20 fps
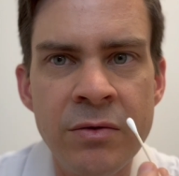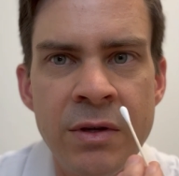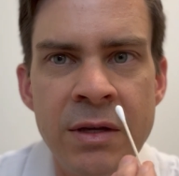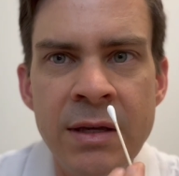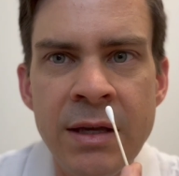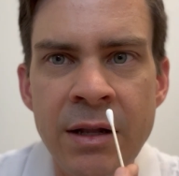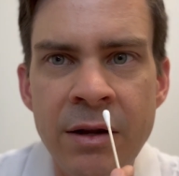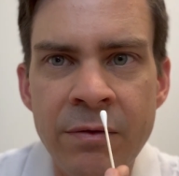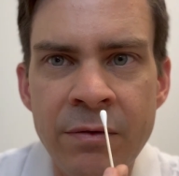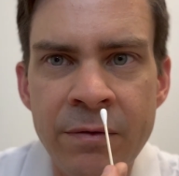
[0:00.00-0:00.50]
can
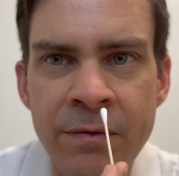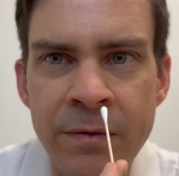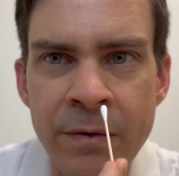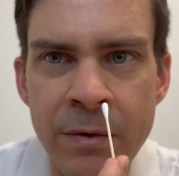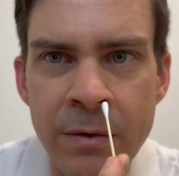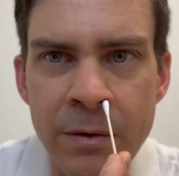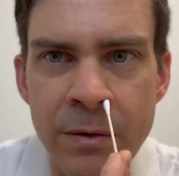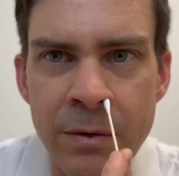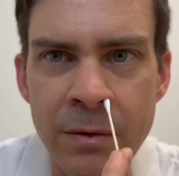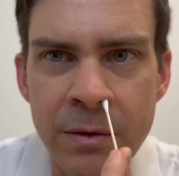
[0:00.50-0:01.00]
get a
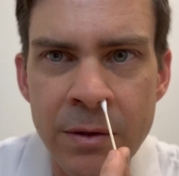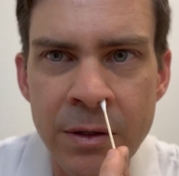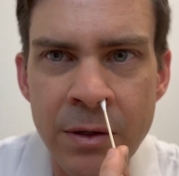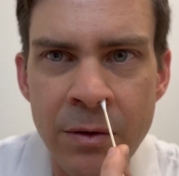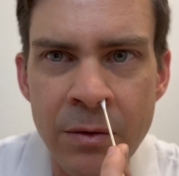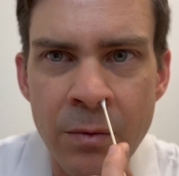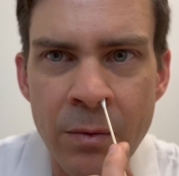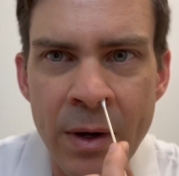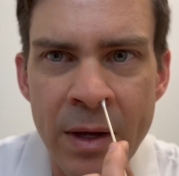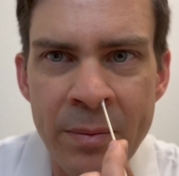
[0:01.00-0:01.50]
full, the
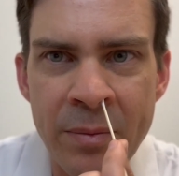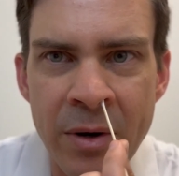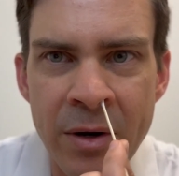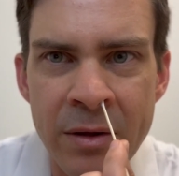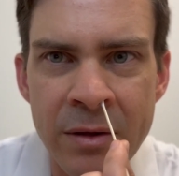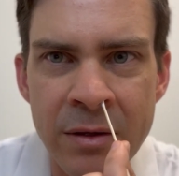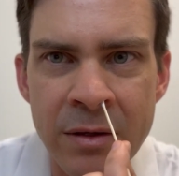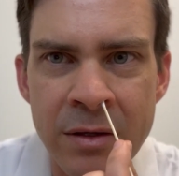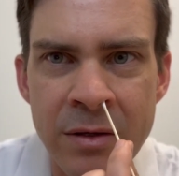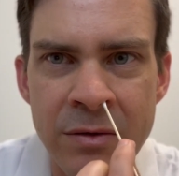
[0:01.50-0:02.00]
white part
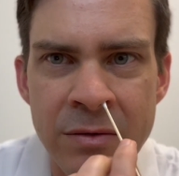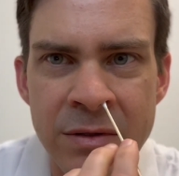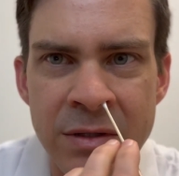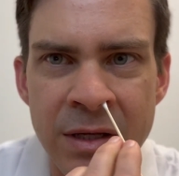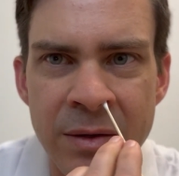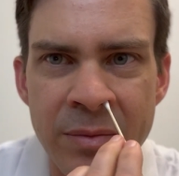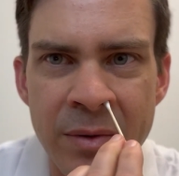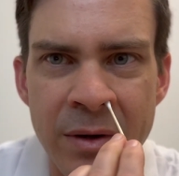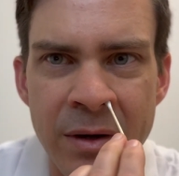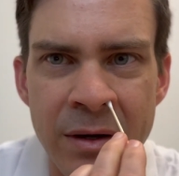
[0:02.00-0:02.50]
of the
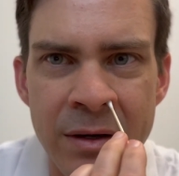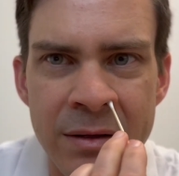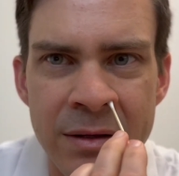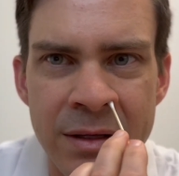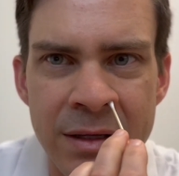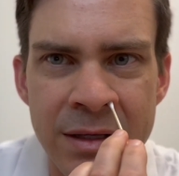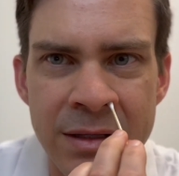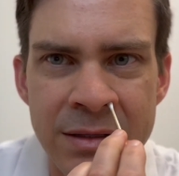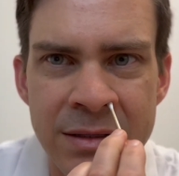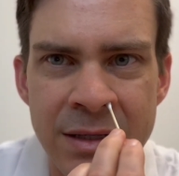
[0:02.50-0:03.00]
Q-tip
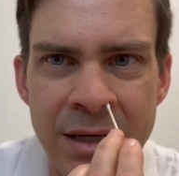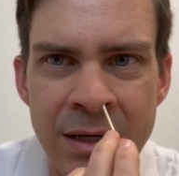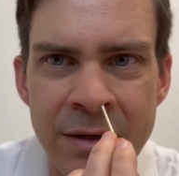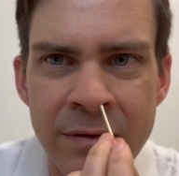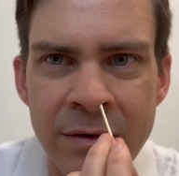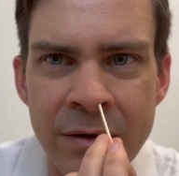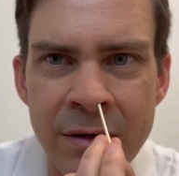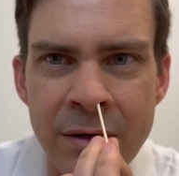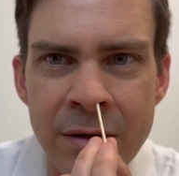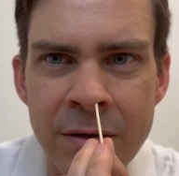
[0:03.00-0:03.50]
on the inside of
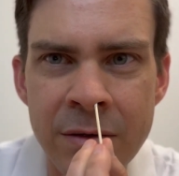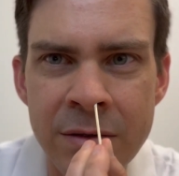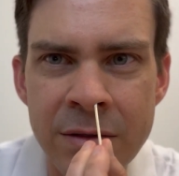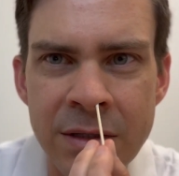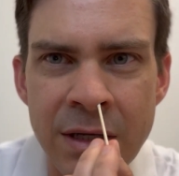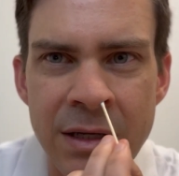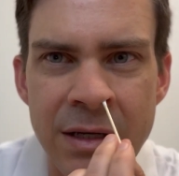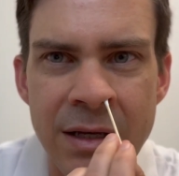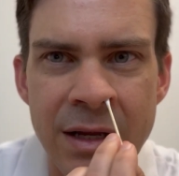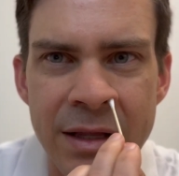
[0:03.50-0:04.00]
your nose
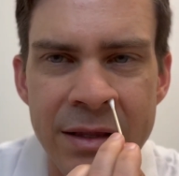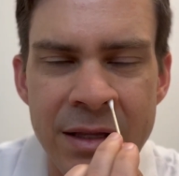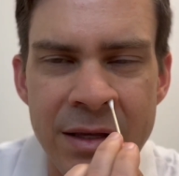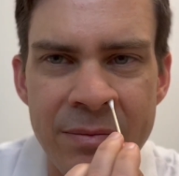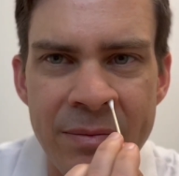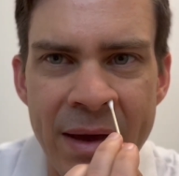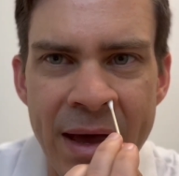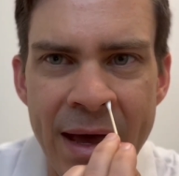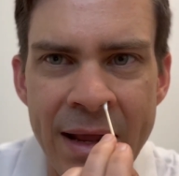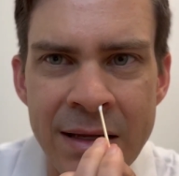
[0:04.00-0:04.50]
and
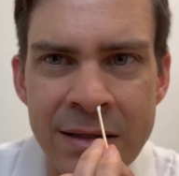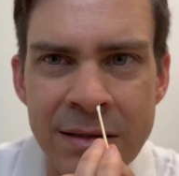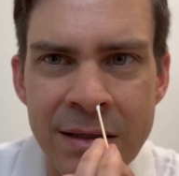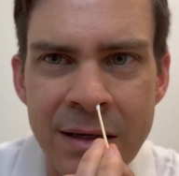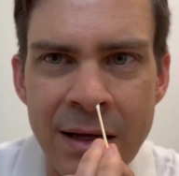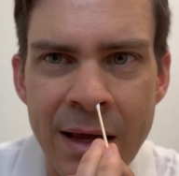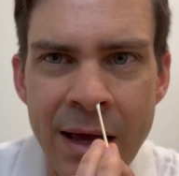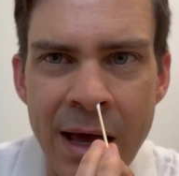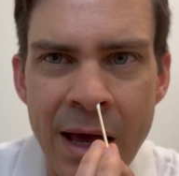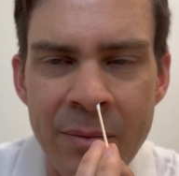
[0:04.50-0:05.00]
nothing bad is
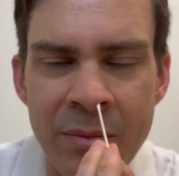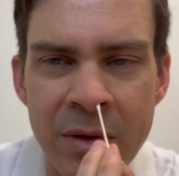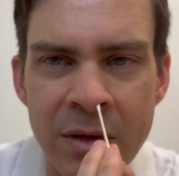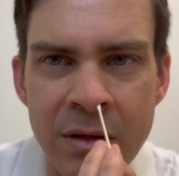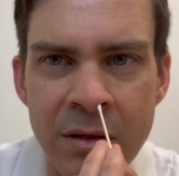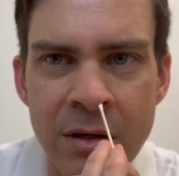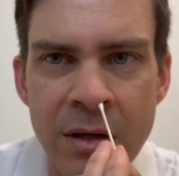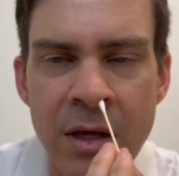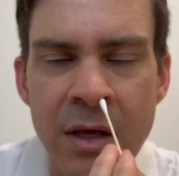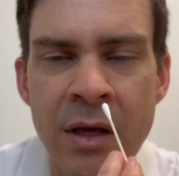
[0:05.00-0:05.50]
gonna
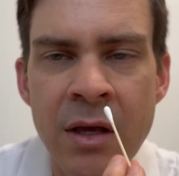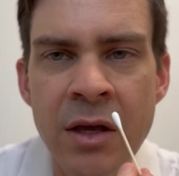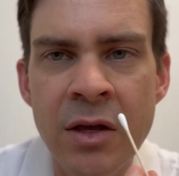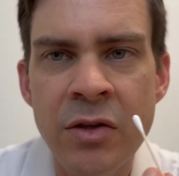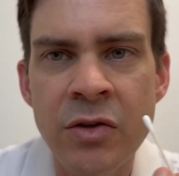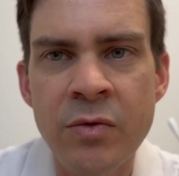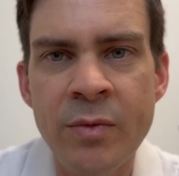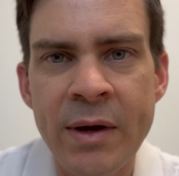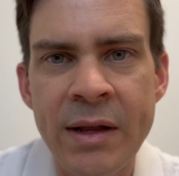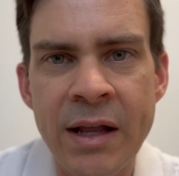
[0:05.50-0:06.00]
happen.
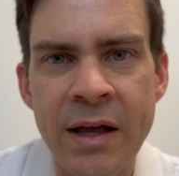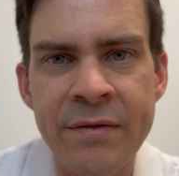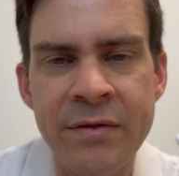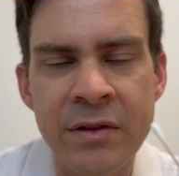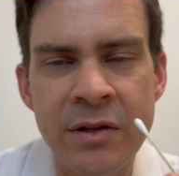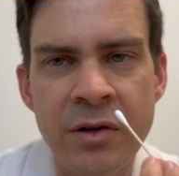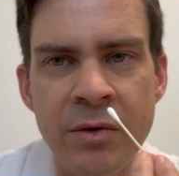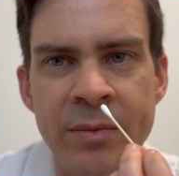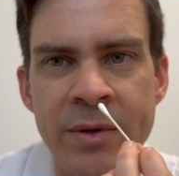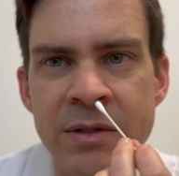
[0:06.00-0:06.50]
You might have
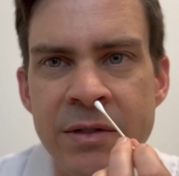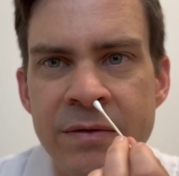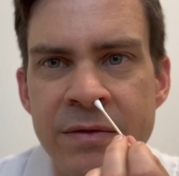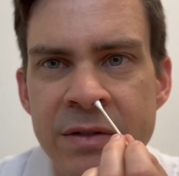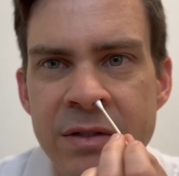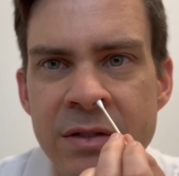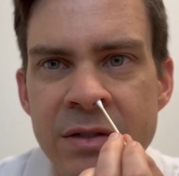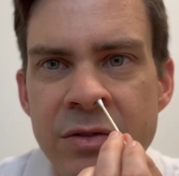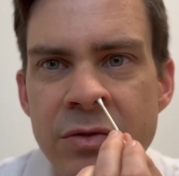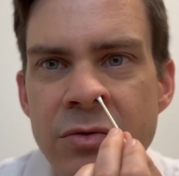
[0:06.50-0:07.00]
little bits of
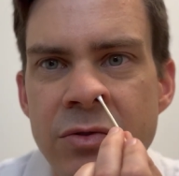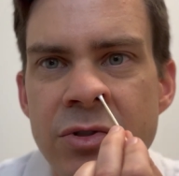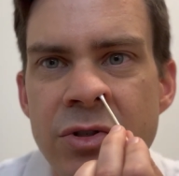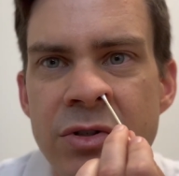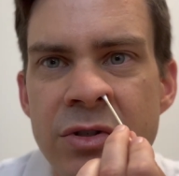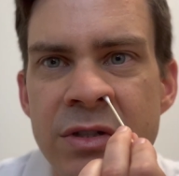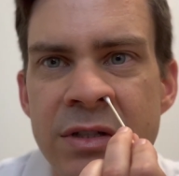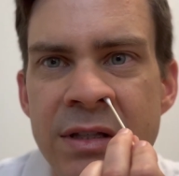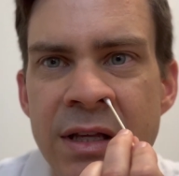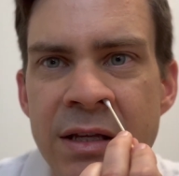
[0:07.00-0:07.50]

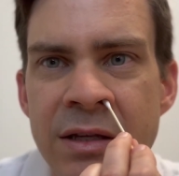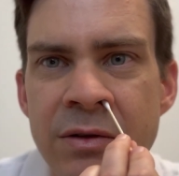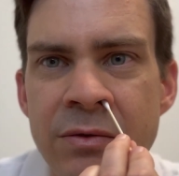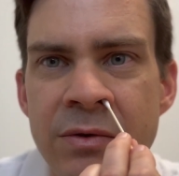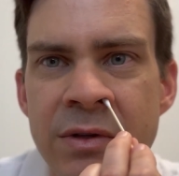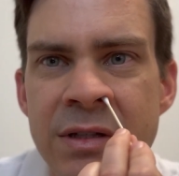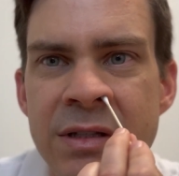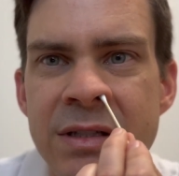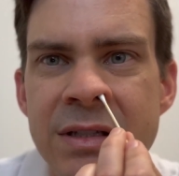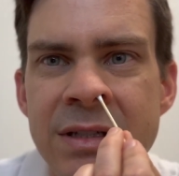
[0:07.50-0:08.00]
sutures that you
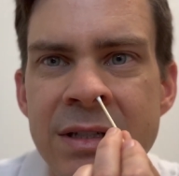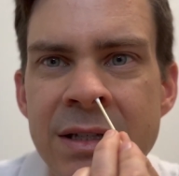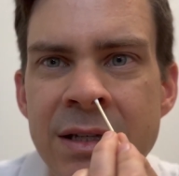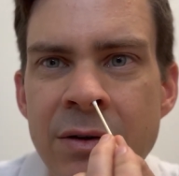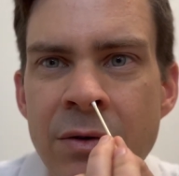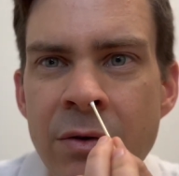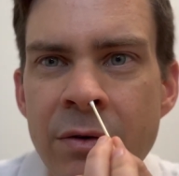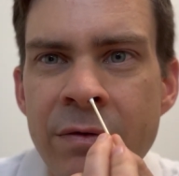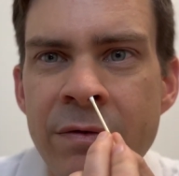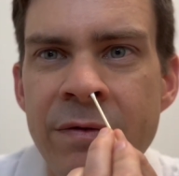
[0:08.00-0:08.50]
would see
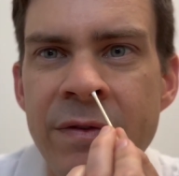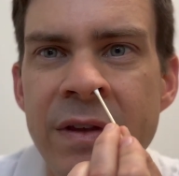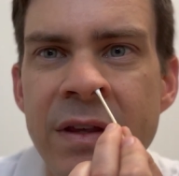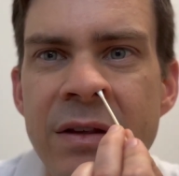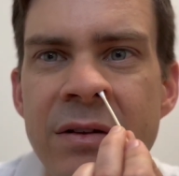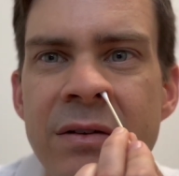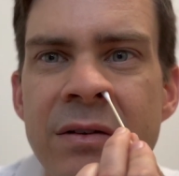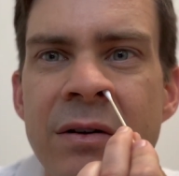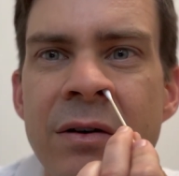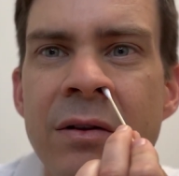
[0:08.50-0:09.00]
or
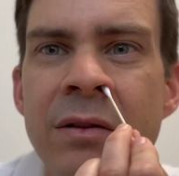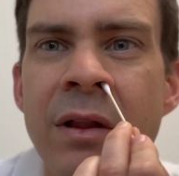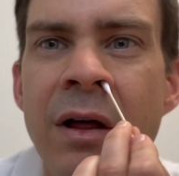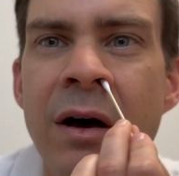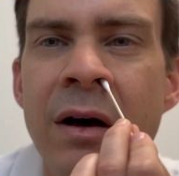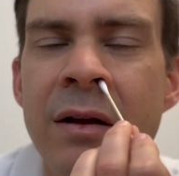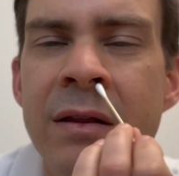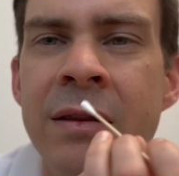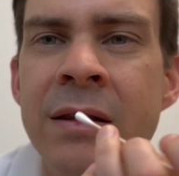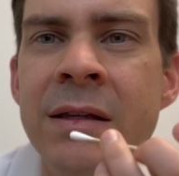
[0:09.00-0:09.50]
feel
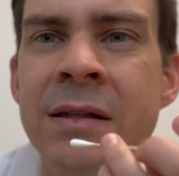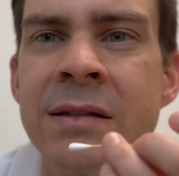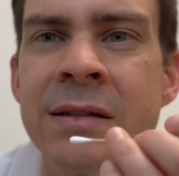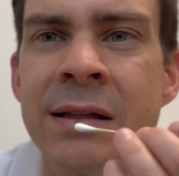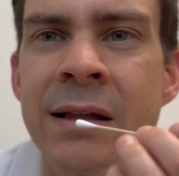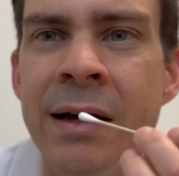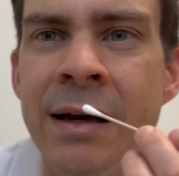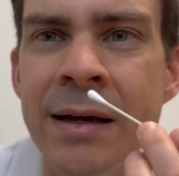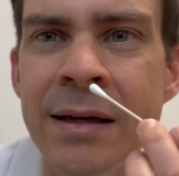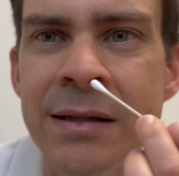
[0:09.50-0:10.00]
along these
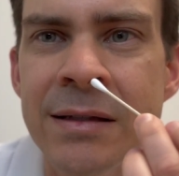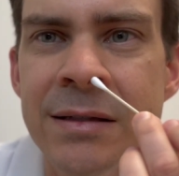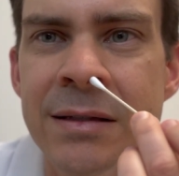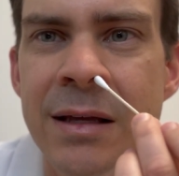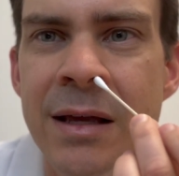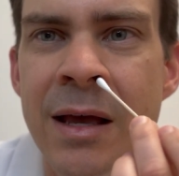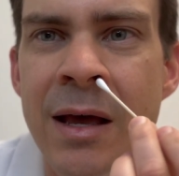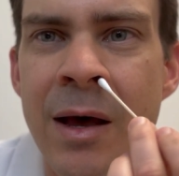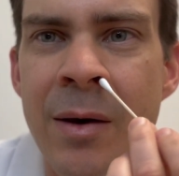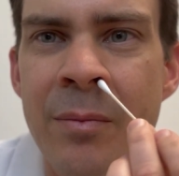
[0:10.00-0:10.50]
lines,
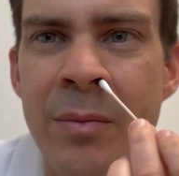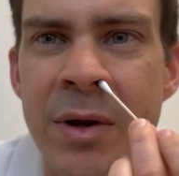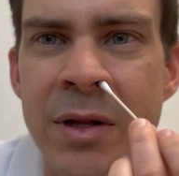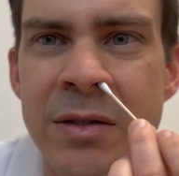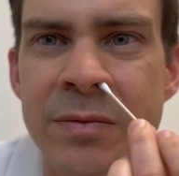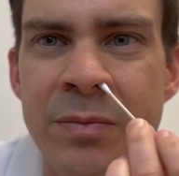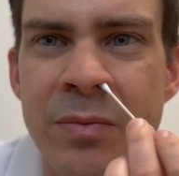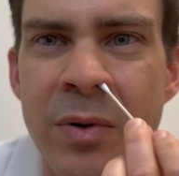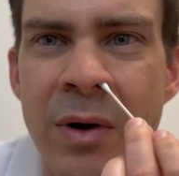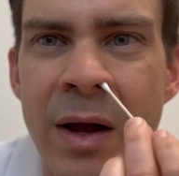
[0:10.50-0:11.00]
but
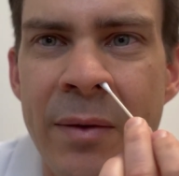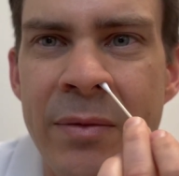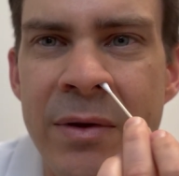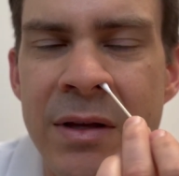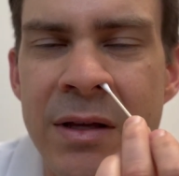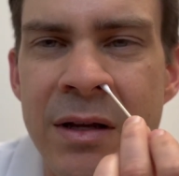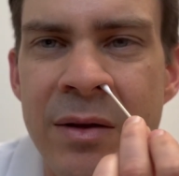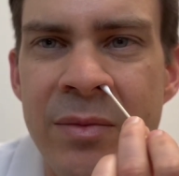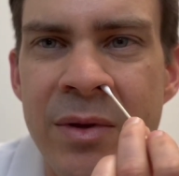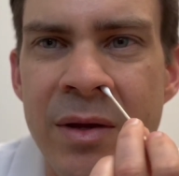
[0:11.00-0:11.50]
it's probably
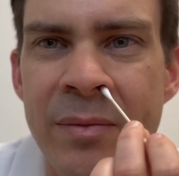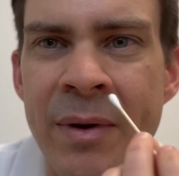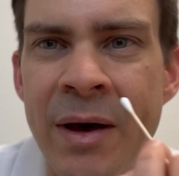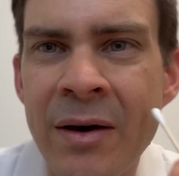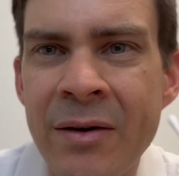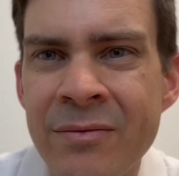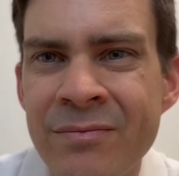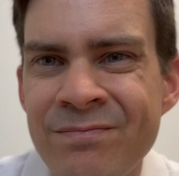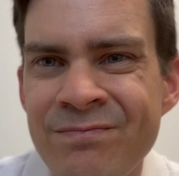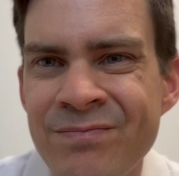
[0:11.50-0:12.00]
gonna be
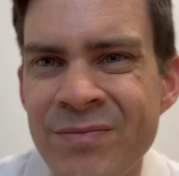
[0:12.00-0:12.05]
about,